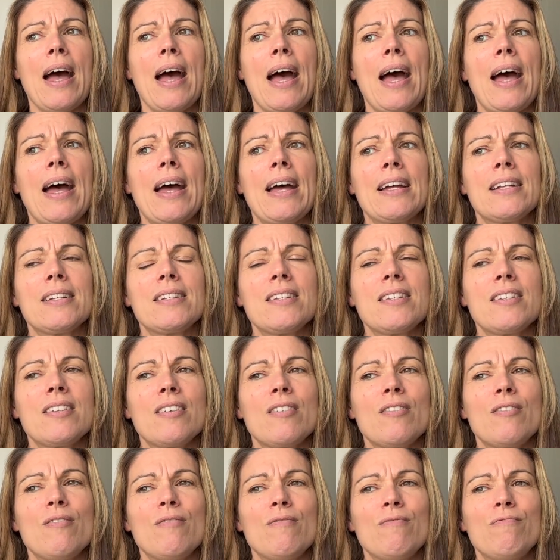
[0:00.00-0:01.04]
And
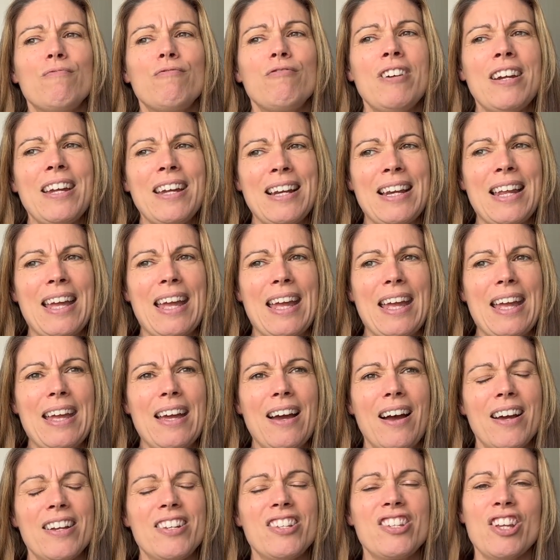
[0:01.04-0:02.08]
really,
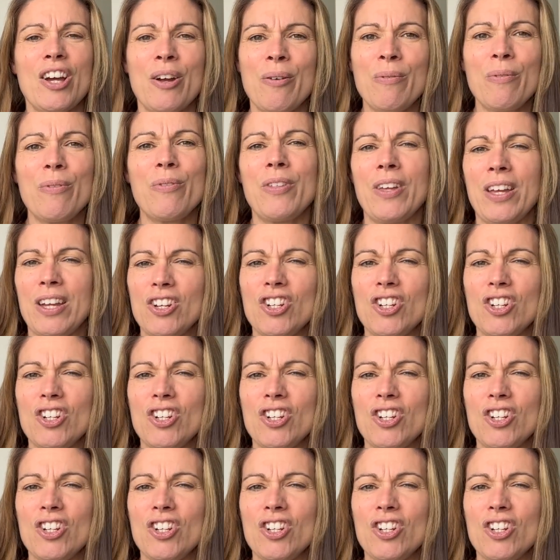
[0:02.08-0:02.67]
I don't think